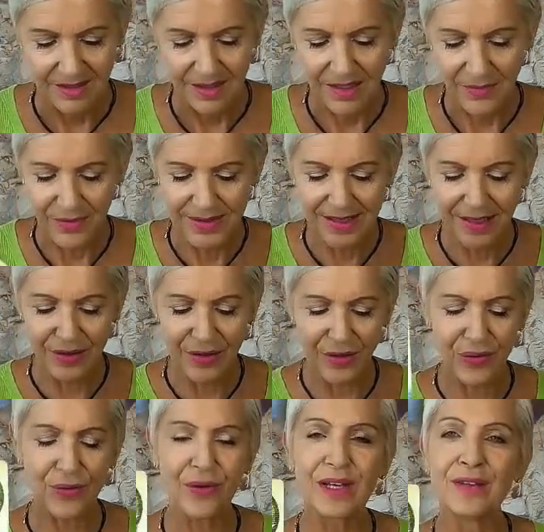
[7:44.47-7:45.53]
You've also got the
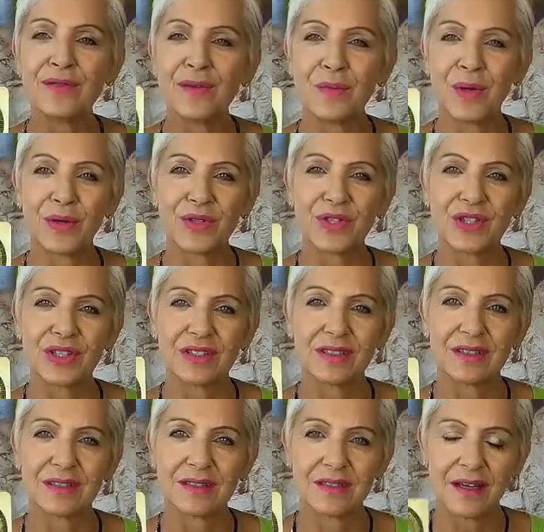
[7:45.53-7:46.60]
Three of
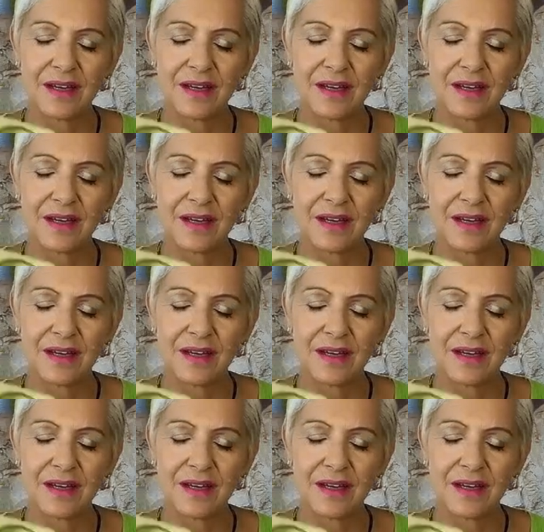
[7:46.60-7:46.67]
Emotions.